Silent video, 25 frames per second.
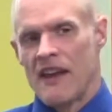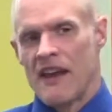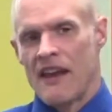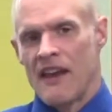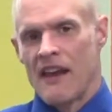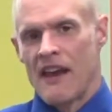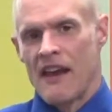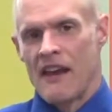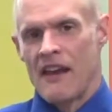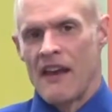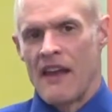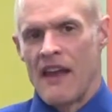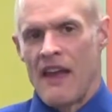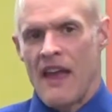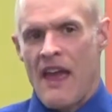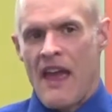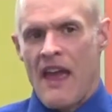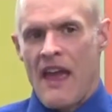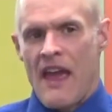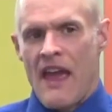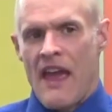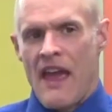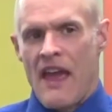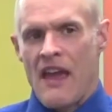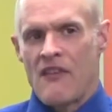that
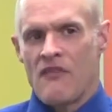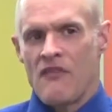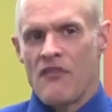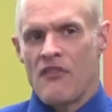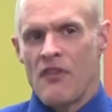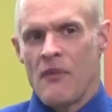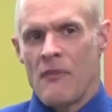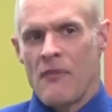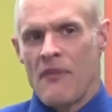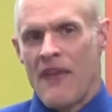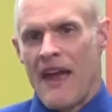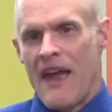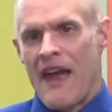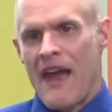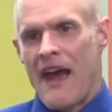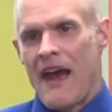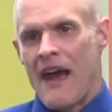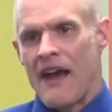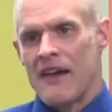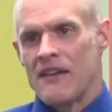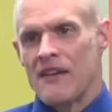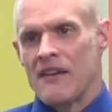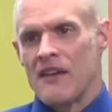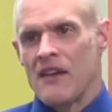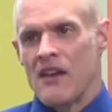line. And from
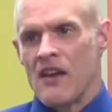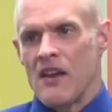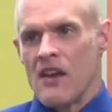that,